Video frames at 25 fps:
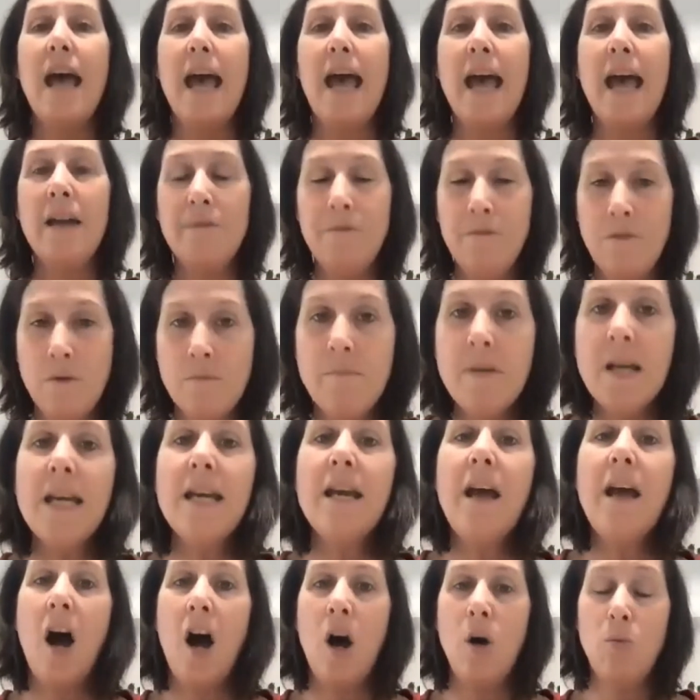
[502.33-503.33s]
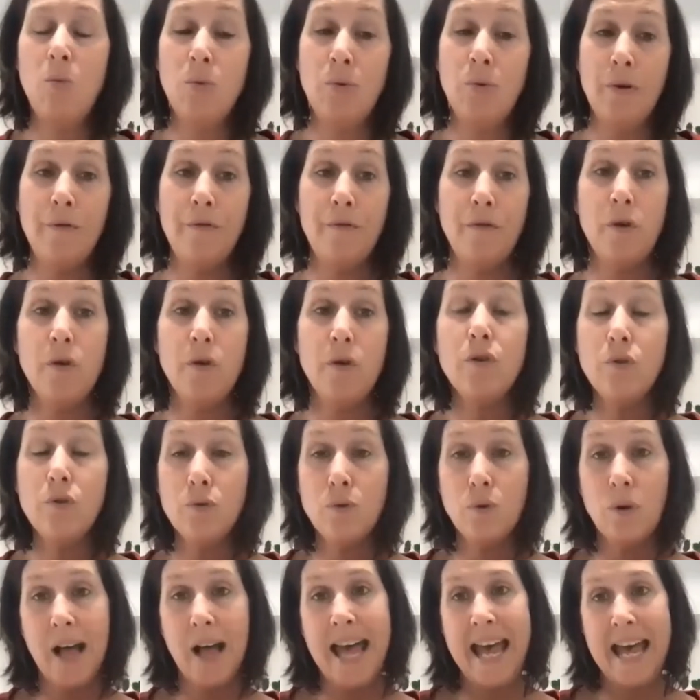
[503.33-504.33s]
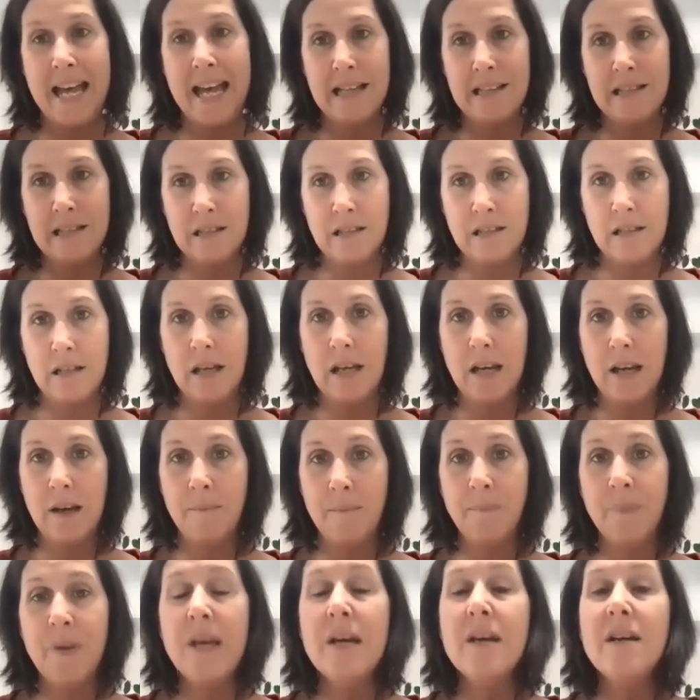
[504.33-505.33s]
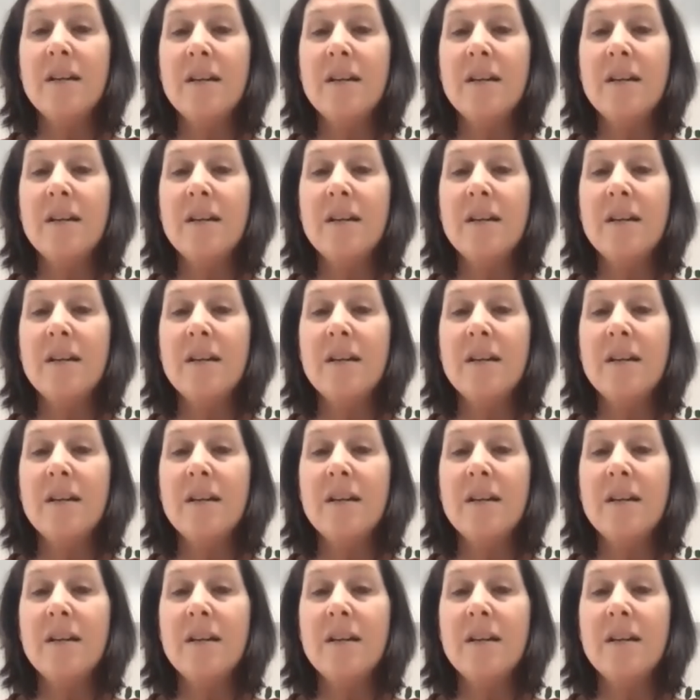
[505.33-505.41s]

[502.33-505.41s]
and for me, I will refer Google Ads to him.